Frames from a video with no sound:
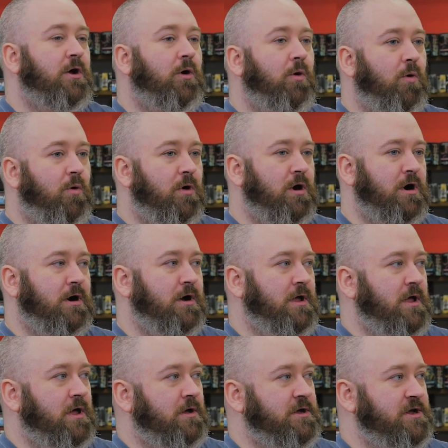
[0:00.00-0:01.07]
Or,
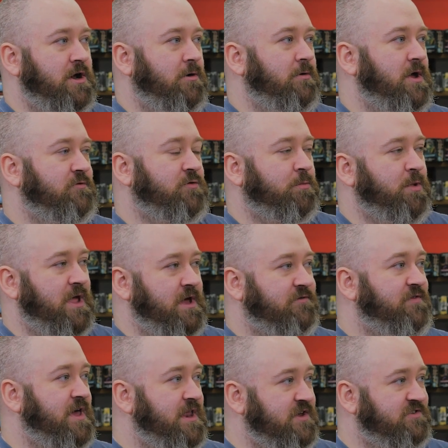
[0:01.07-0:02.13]
if we're playing
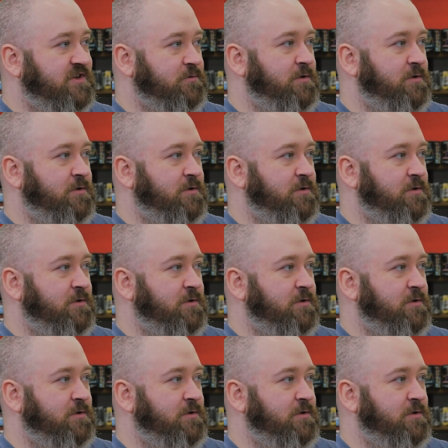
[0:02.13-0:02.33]
fantasy,